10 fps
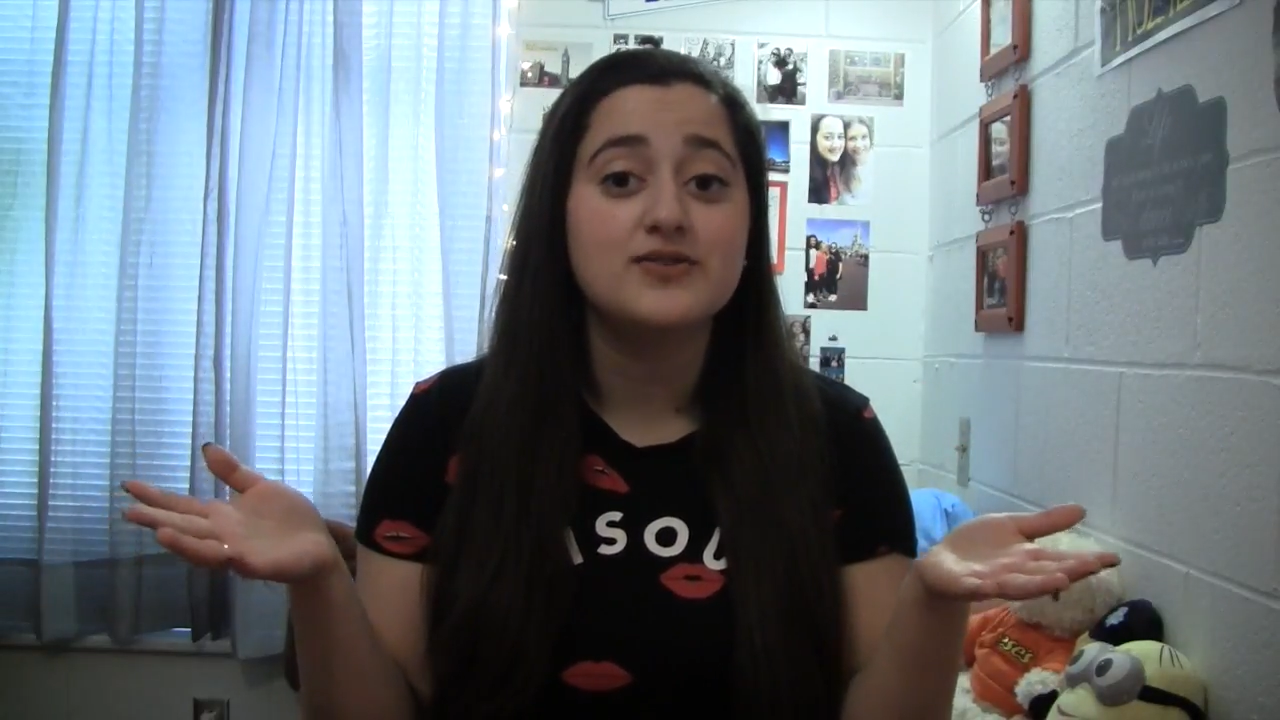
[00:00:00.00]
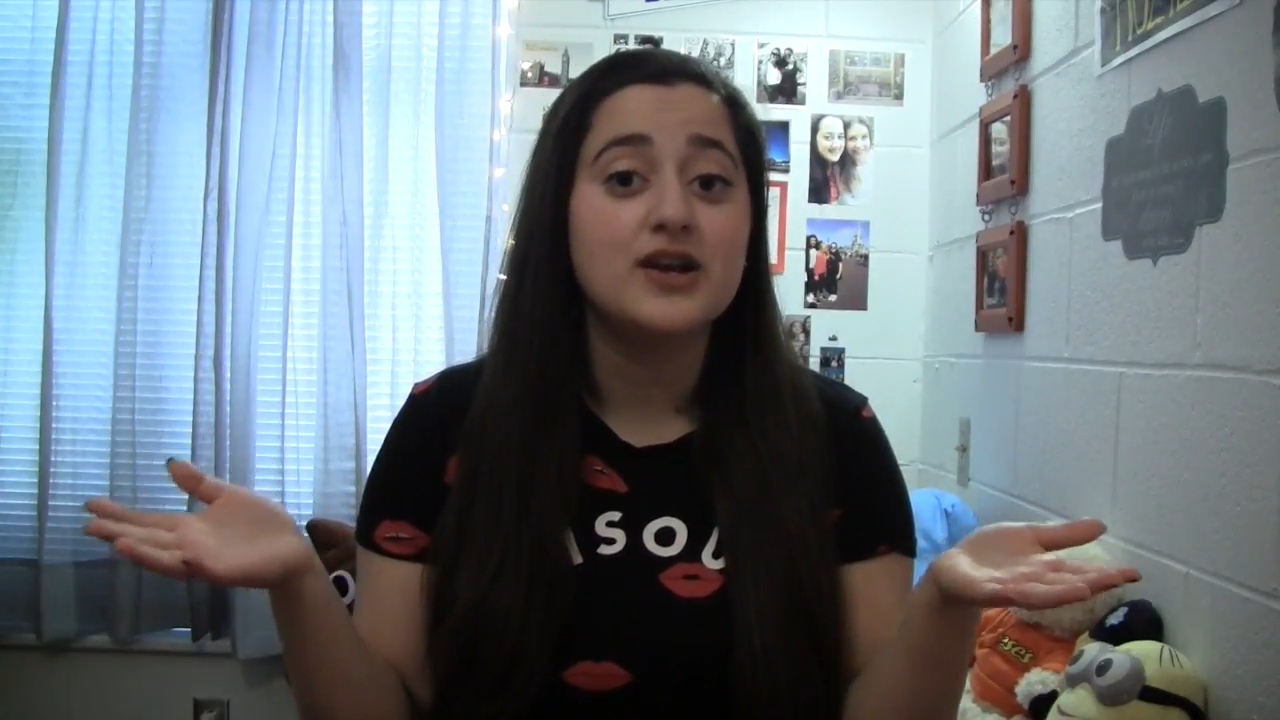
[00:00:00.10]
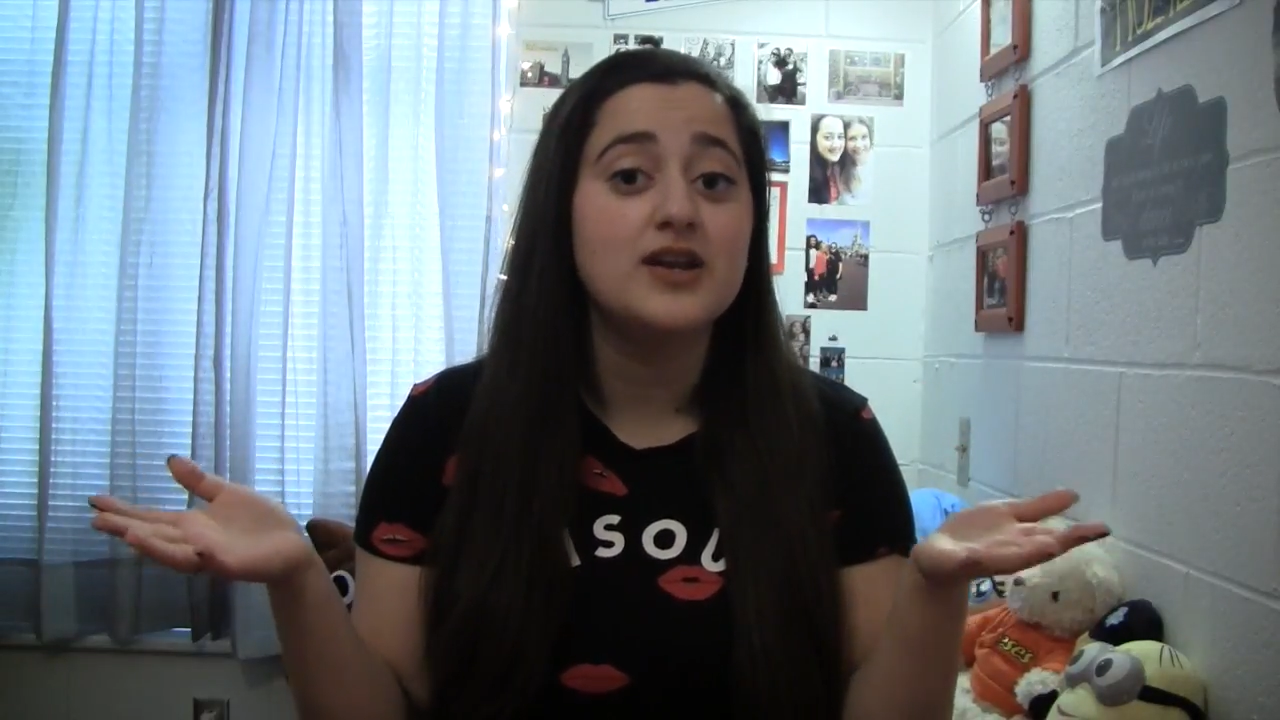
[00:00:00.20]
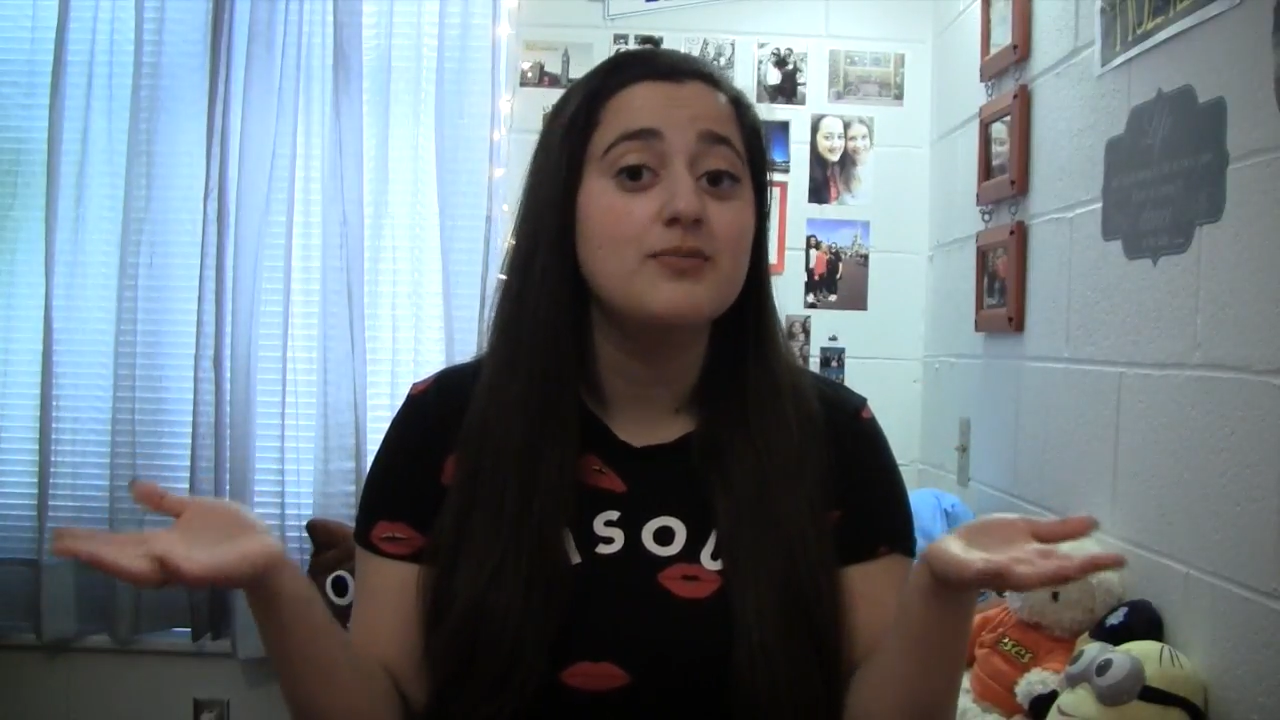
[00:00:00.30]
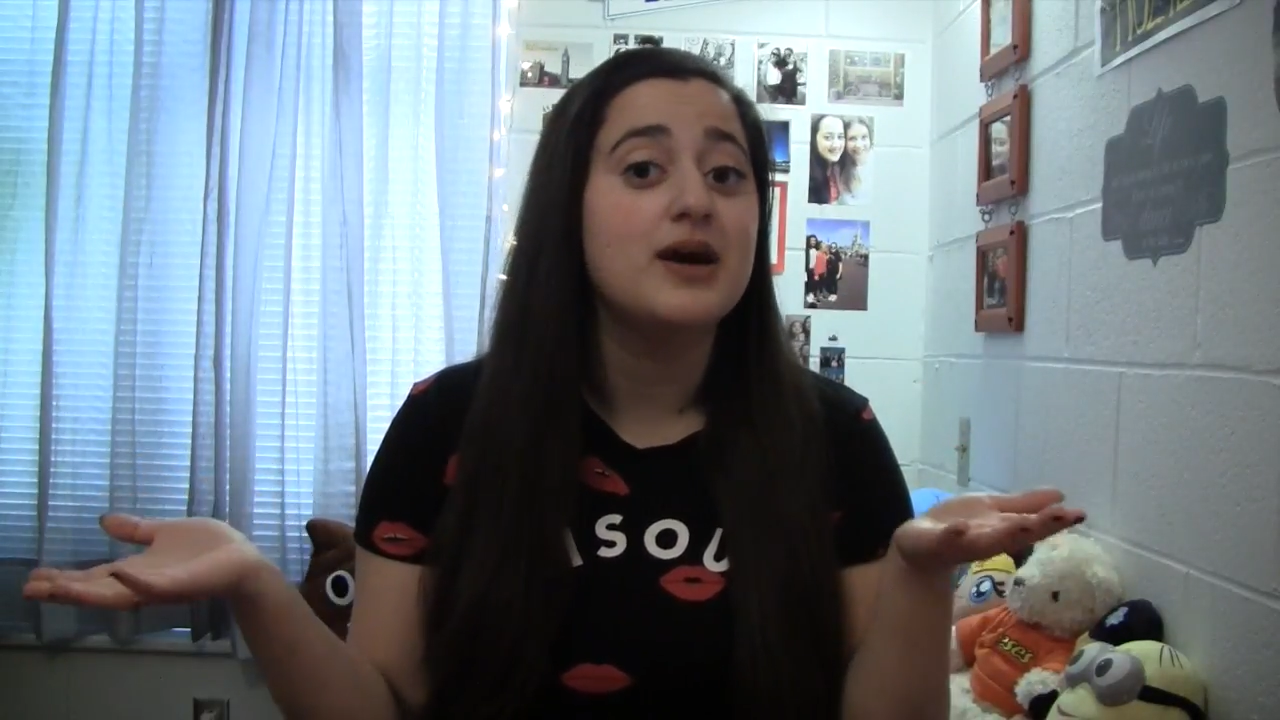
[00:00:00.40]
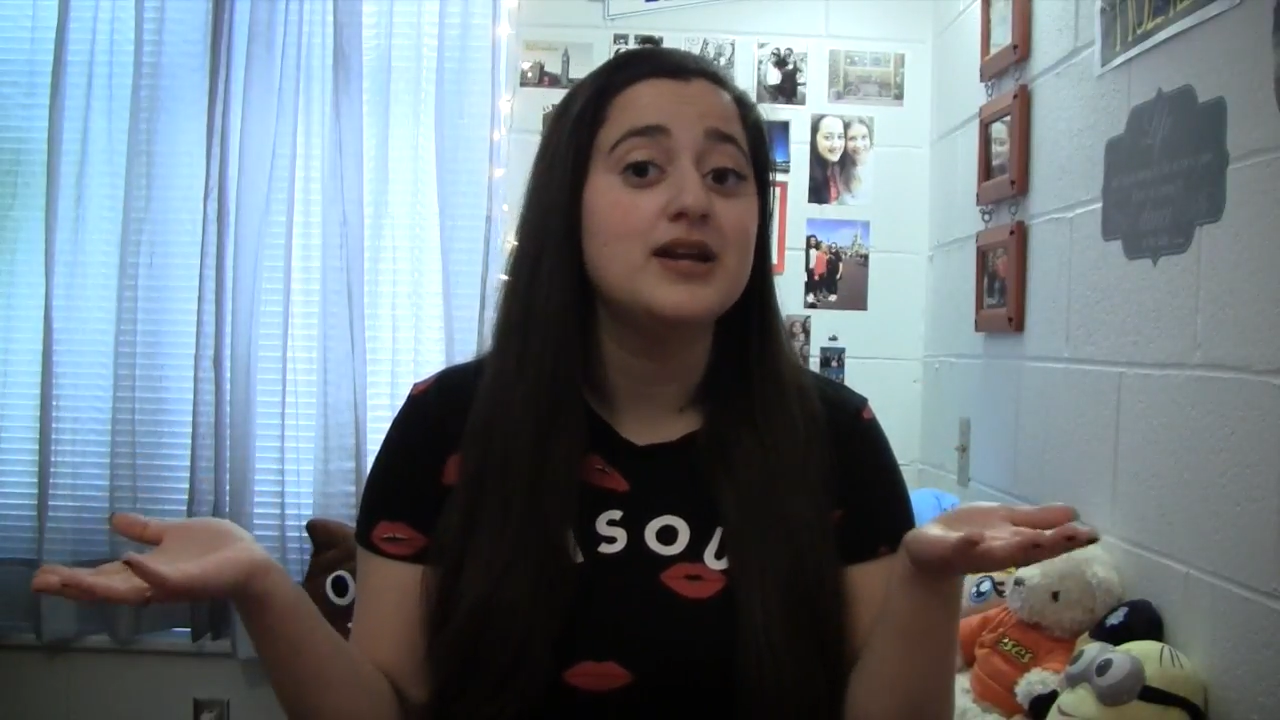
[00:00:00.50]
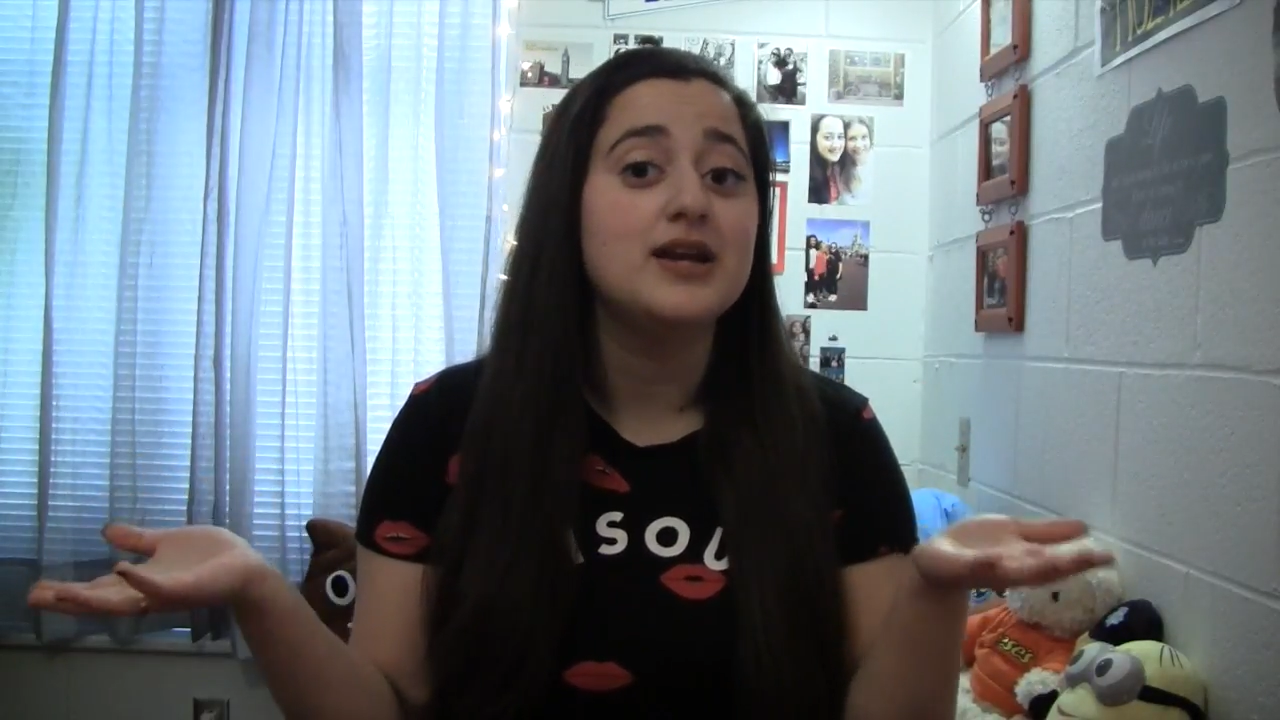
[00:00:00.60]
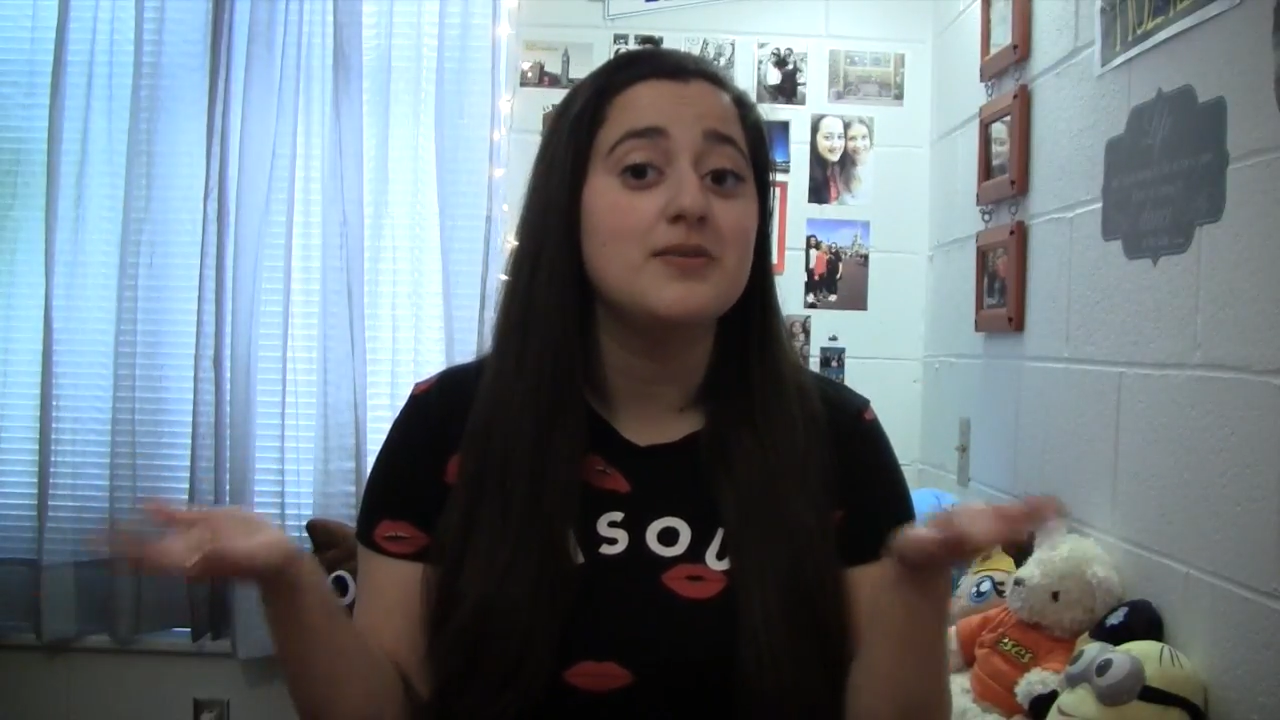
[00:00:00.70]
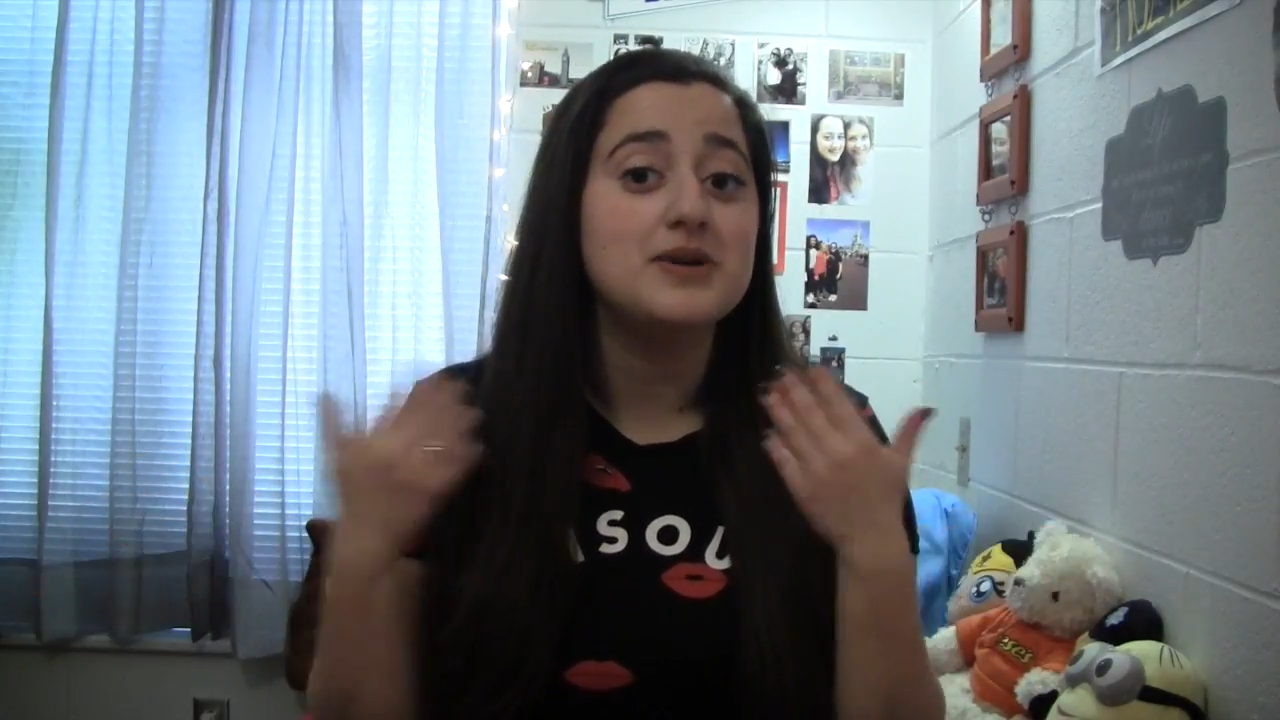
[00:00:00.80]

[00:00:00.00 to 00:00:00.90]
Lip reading: for anybody.